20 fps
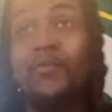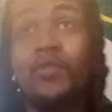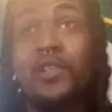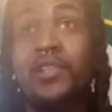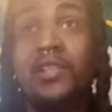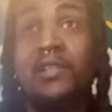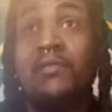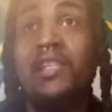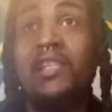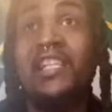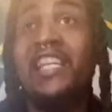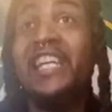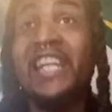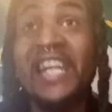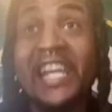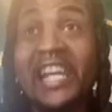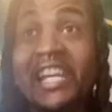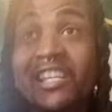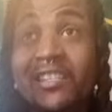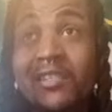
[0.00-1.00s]
was the
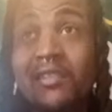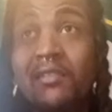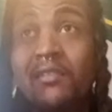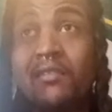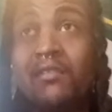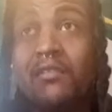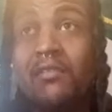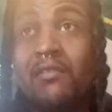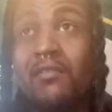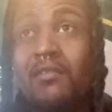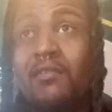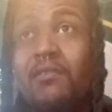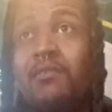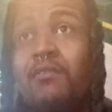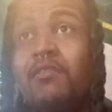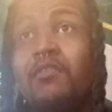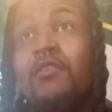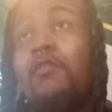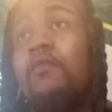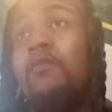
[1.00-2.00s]
leadingest
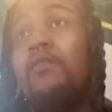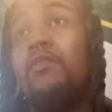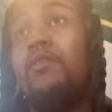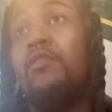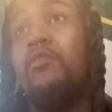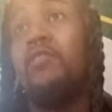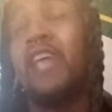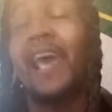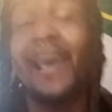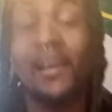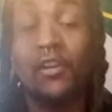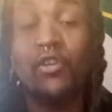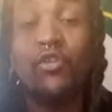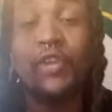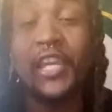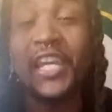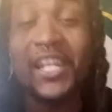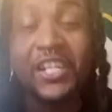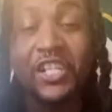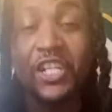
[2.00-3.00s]
tackle
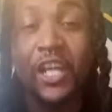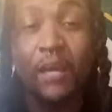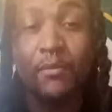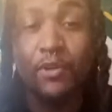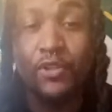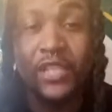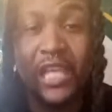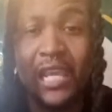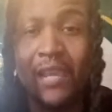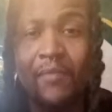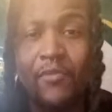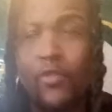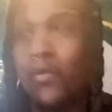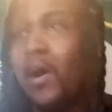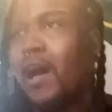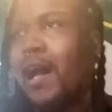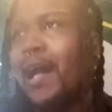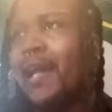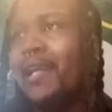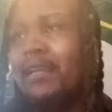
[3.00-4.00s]
getting double teamed.
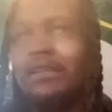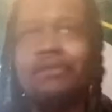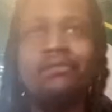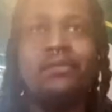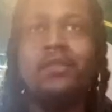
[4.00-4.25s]
Why?